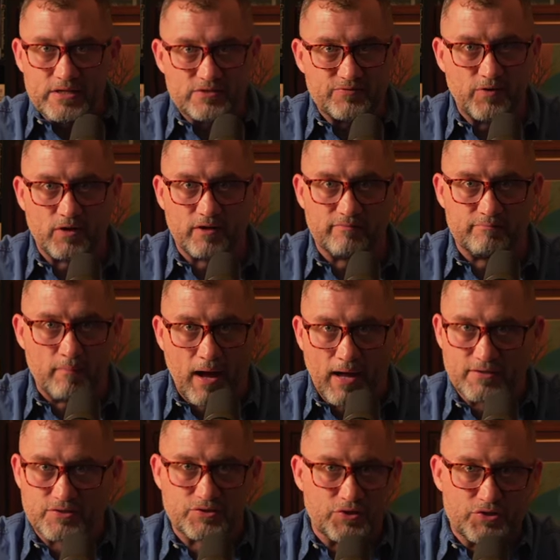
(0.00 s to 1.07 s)
full of
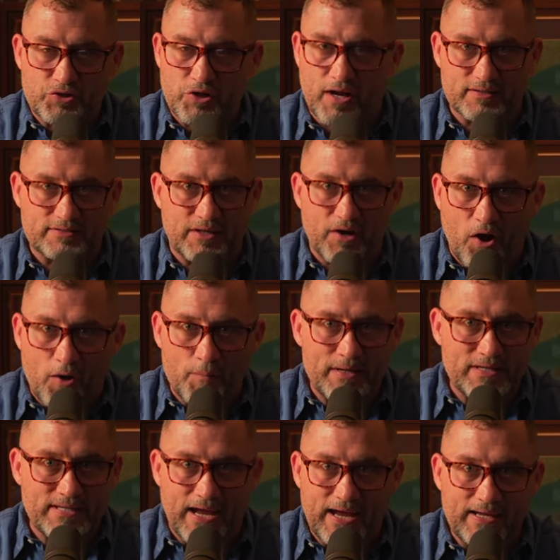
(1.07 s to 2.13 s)
monster trucks and army
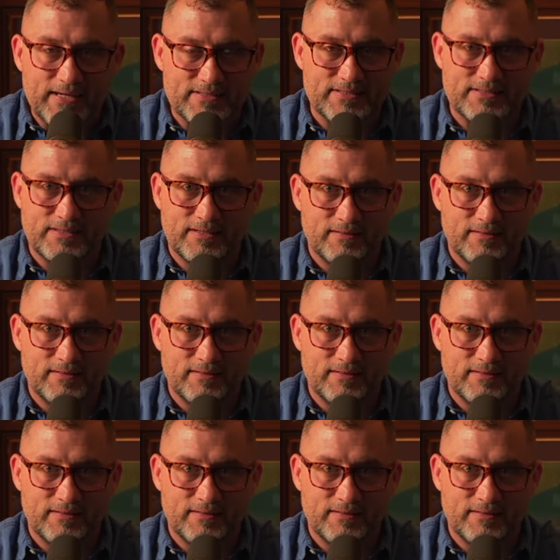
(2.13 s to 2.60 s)
tanks,